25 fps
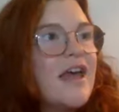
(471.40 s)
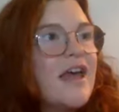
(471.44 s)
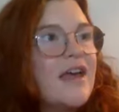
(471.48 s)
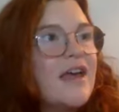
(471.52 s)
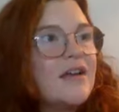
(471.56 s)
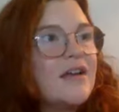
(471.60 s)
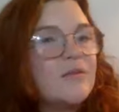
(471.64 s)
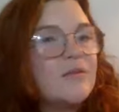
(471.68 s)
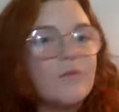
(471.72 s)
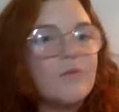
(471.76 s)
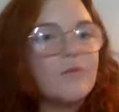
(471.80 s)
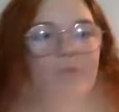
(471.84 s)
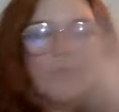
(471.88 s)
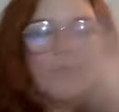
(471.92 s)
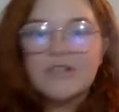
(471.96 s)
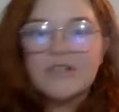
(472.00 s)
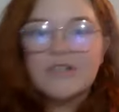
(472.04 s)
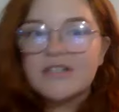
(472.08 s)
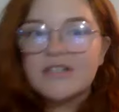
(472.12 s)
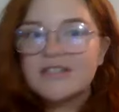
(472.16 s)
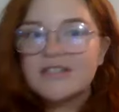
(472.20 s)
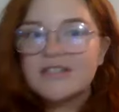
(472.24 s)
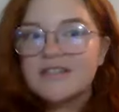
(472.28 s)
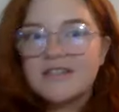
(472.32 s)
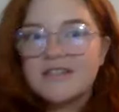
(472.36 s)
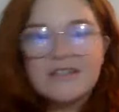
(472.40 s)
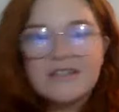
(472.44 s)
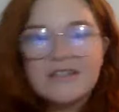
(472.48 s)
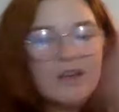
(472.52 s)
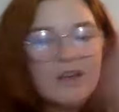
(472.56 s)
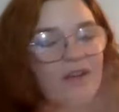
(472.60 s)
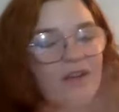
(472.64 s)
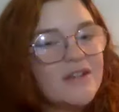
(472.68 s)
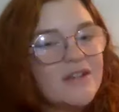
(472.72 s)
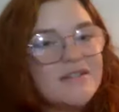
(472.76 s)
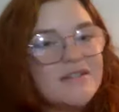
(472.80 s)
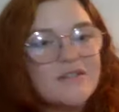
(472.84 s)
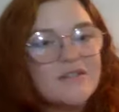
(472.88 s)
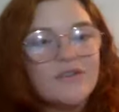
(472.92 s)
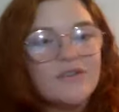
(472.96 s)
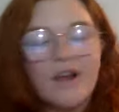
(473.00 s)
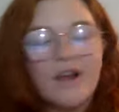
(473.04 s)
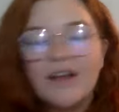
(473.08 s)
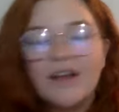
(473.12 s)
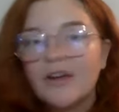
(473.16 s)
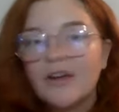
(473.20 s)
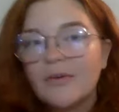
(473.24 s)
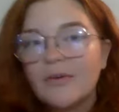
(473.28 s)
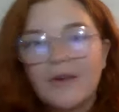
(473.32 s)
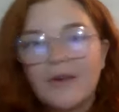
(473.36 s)
And we would just toss the
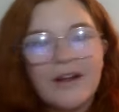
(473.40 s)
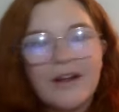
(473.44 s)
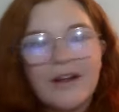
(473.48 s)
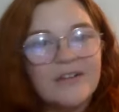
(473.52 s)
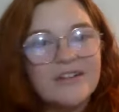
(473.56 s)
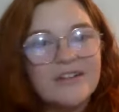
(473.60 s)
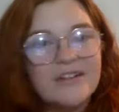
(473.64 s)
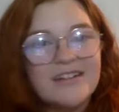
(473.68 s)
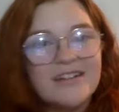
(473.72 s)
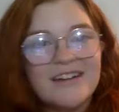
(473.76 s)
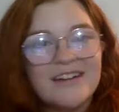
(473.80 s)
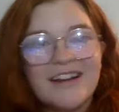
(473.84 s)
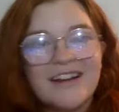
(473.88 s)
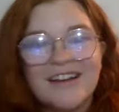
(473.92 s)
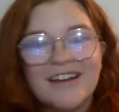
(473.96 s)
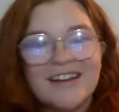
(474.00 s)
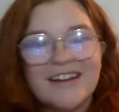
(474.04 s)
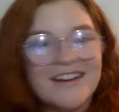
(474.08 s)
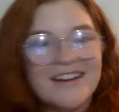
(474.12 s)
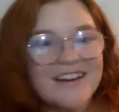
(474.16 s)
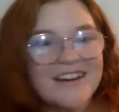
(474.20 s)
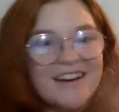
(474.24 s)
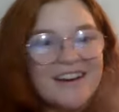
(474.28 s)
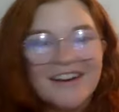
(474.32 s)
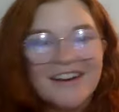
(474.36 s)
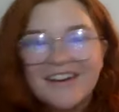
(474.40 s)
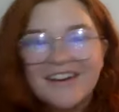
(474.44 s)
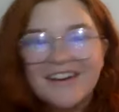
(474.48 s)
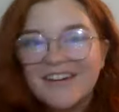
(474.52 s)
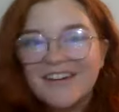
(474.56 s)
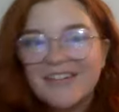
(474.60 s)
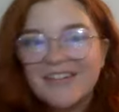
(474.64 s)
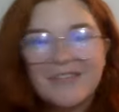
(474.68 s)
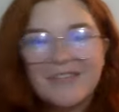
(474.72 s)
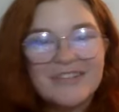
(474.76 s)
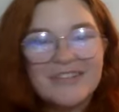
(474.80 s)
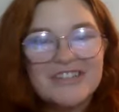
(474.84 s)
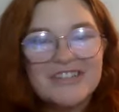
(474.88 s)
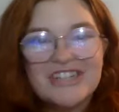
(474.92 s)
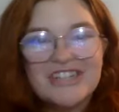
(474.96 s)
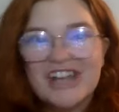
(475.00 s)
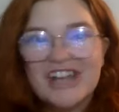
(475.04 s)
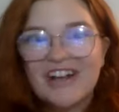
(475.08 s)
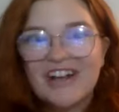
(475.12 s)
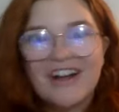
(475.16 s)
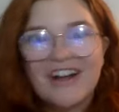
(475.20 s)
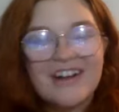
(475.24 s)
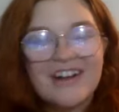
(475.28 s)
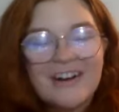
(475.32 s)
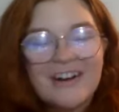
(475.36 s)
dragon around and
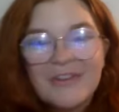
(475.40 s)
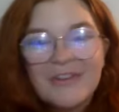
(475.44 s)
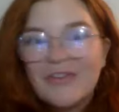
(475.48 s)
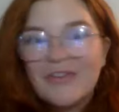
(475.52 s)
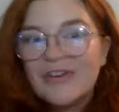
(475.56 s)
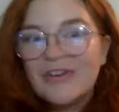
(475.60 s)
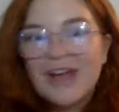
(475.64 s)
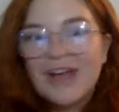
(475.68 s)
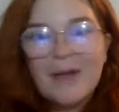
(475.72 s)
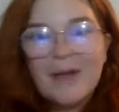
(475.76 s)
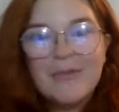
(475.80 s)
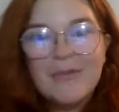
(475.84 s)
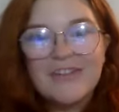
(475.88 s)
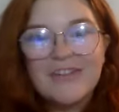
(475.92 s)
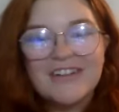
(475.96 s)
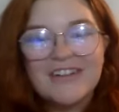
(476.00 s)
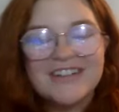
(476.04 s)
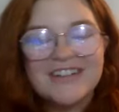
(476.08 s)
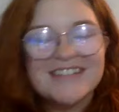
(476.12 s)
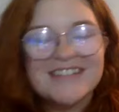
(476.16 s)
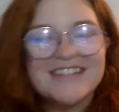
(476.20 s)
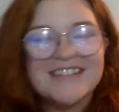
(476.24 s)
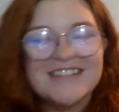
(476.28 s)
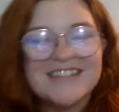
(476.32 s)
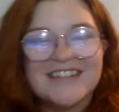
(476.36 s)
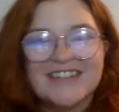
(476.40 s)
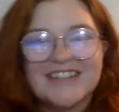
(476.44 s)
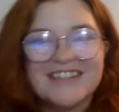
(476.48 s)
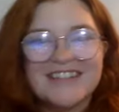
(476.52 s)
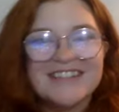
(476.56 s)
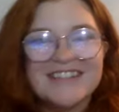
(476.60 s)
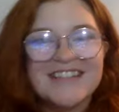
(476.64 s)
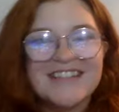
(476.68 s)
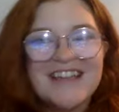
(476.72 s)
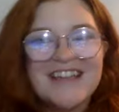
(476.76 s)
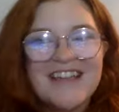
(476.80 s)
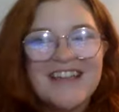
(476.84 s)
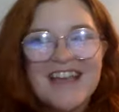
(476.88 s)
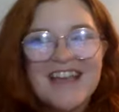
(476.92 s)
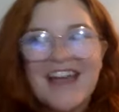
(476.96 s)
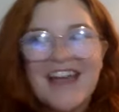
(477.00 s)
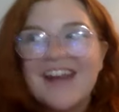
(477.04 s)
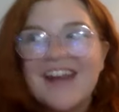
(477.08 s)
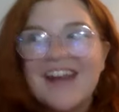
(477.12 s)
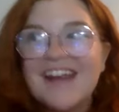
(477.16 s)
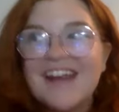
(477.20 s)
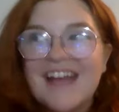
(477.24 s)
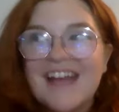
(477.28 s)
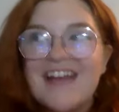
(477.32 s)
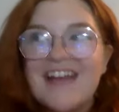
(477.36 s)
check on our vocabulary skills.
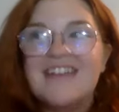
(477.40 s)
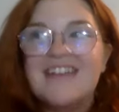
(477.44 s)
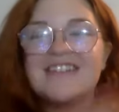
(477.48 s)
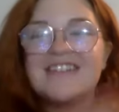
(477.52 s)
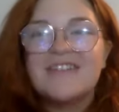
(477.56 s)
And again,